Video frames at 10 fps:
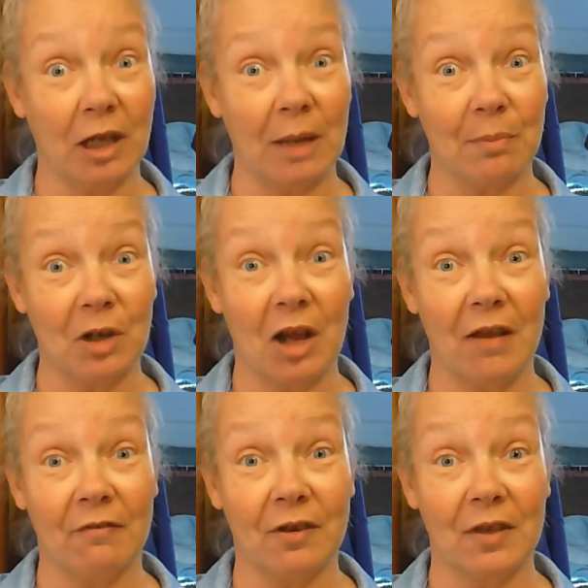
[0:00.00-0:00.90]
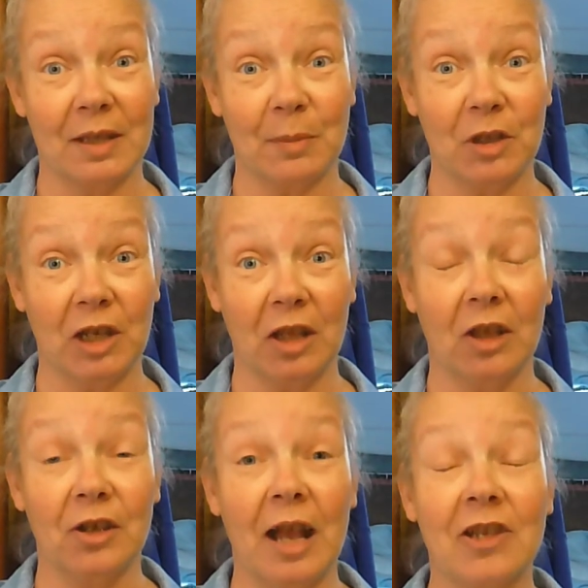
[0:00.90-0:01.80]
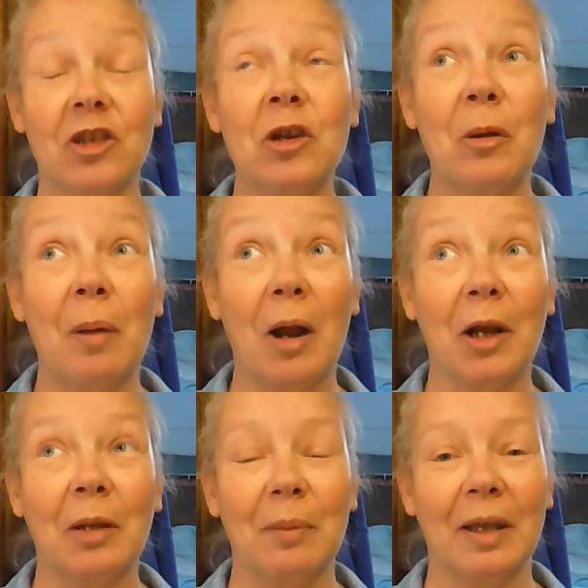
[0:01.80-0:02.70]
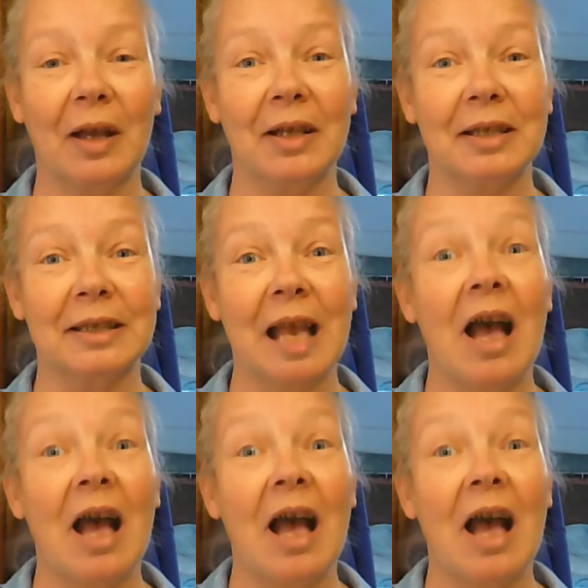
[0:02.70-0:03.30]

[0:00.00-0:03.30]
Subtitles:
camper on for this particular national park, because